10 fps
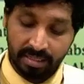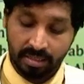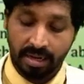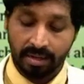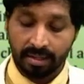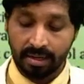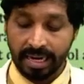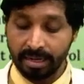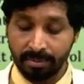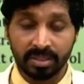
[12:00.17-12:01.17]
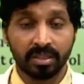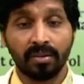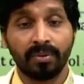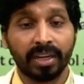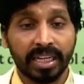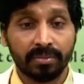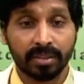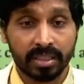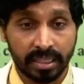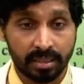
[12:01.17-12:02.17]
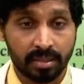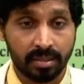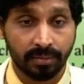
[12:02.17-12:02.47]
greater than 90 percentile for age for sex.